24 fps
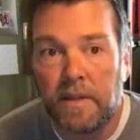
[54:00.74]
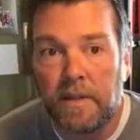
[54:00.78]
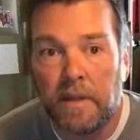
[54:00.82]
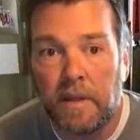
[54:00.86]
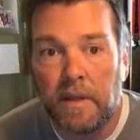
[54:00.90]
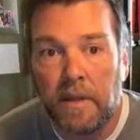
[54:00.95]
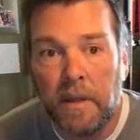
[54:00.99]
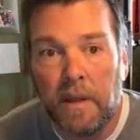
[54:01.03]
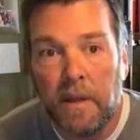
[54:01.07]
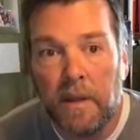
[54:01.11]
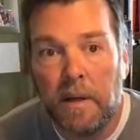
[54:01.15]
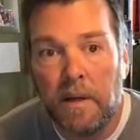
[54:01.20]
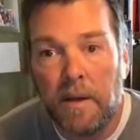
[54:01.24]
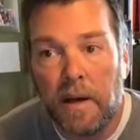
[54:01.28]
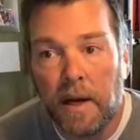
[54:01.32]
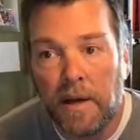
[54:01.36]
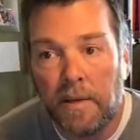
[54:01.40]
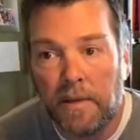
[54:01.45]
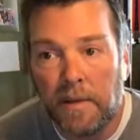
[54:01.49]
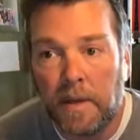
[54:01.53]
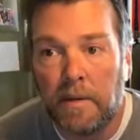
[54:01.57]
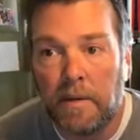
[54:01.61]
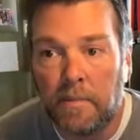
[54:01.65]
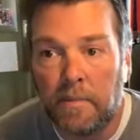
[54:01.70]
that I
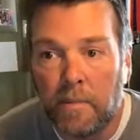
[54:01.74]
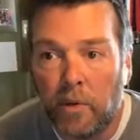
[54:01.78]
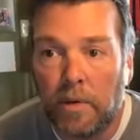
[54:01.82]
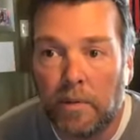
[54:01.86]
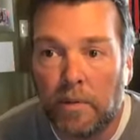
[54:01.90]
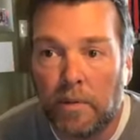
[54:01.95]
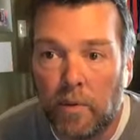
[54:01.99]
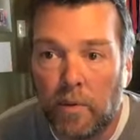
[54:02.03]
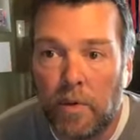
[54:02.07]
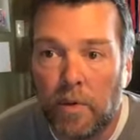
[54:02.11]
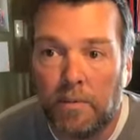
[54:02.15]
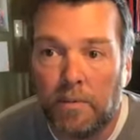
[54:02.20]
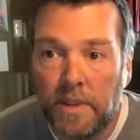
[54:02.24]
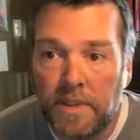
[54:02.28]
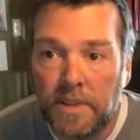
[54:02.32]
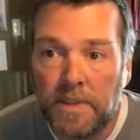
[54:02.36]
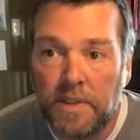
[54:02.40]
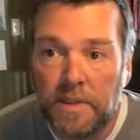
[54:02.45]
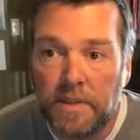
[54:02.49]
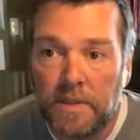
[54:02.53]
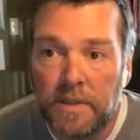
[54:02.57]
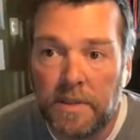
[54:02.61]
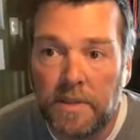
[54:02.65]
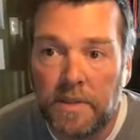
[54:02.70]
think more and more
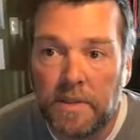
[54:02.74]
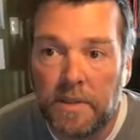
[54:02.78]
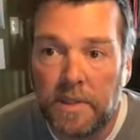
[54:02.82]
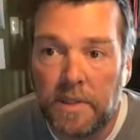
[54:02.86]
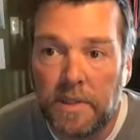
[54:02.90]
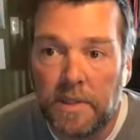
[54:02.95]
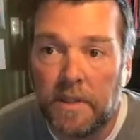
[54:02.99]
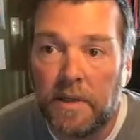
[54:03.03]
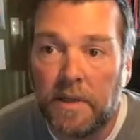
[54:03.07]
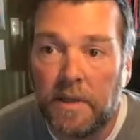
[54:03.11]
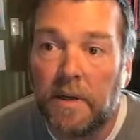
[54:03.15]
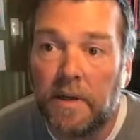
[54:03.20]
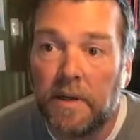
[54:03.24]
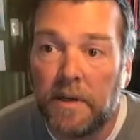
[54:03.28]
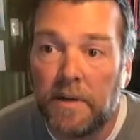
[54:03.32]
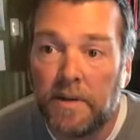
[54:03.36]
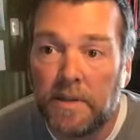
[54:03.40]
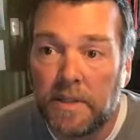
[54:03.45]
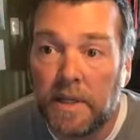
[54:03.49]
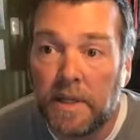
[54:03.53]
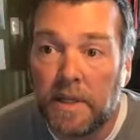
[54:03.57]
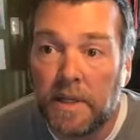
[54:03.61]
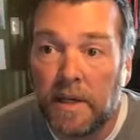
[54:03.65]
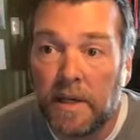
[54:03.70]
businesses need to
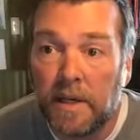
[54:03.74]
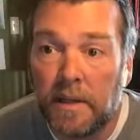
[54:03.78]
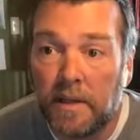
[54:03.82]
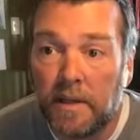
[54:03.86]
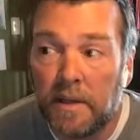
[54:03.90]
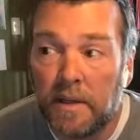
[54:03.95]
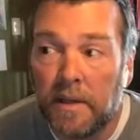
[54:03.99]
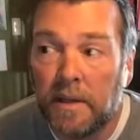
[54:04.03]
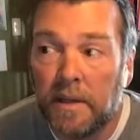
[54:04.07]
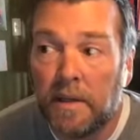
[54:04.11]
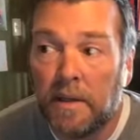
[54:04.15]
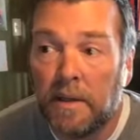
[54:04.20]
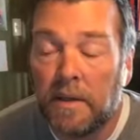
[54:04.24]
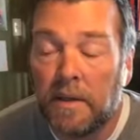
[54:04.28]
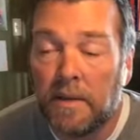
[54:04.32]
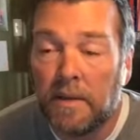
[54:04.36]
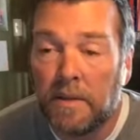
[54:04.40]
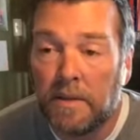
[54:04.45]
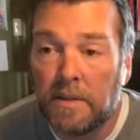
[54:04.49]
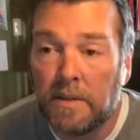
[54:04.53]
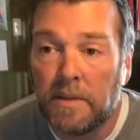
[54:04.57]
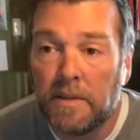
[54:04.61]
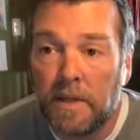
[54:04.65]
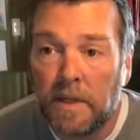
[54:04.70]
understand
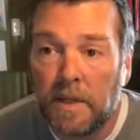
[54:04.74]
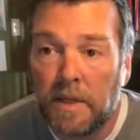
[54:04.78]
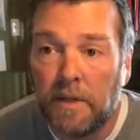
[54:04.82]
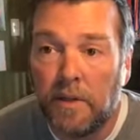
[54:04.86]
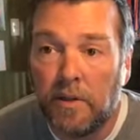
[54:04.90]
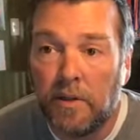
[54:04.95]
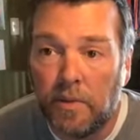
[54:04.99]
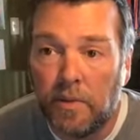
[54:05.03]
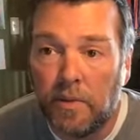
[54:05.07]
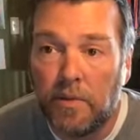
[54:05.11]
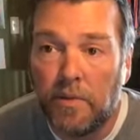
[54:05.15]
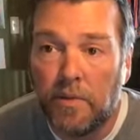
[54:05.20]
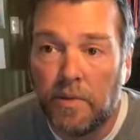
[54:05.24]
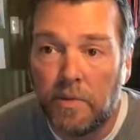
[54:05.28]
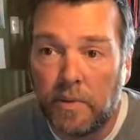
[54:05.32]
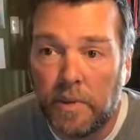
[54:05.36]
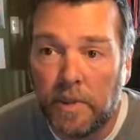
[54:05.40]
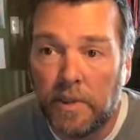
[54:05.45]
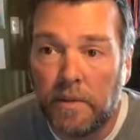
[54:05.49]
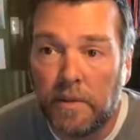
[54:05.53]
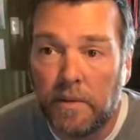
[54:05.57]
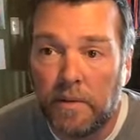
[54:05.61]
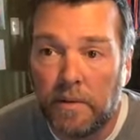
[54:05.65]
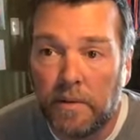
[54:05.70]
this is a huge
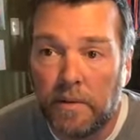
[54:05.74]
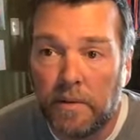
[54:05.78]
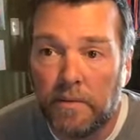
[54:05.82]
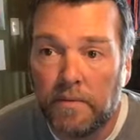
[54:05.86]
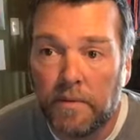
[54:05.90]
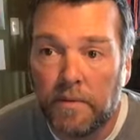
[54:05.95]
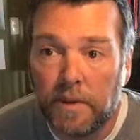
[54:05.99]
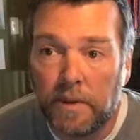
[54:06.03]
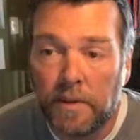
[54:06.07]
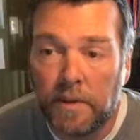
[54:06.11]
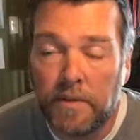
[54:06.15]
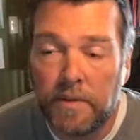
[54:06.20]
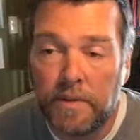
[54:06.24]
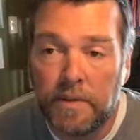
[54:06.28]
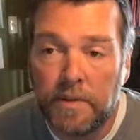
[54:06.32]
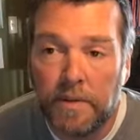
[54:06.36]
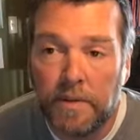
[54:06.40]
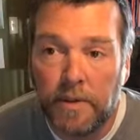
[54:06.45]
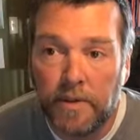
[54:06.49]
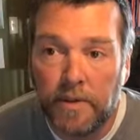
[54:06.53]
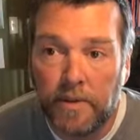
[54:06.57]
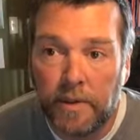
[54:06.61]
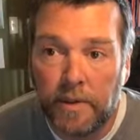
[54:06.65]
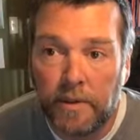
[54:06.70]
win for you as
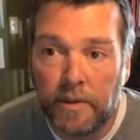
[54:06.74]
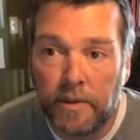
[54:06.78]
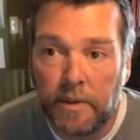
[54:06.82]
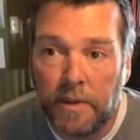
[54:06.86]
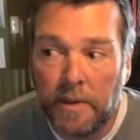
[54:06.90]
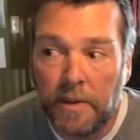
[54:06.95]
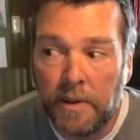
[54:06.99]
an owner.